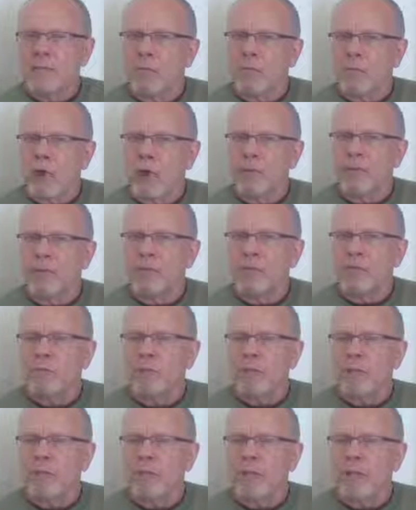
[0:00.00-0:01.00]
writers
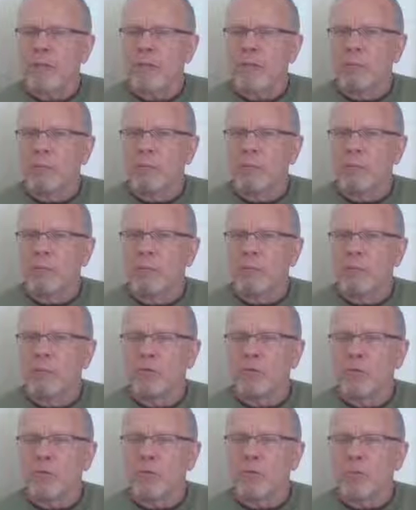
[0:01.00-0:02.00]
will be able
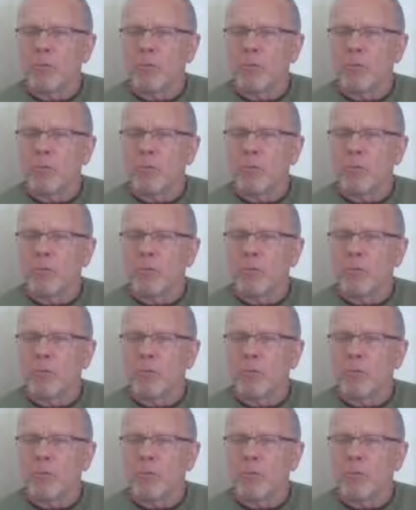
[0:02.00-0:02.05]
to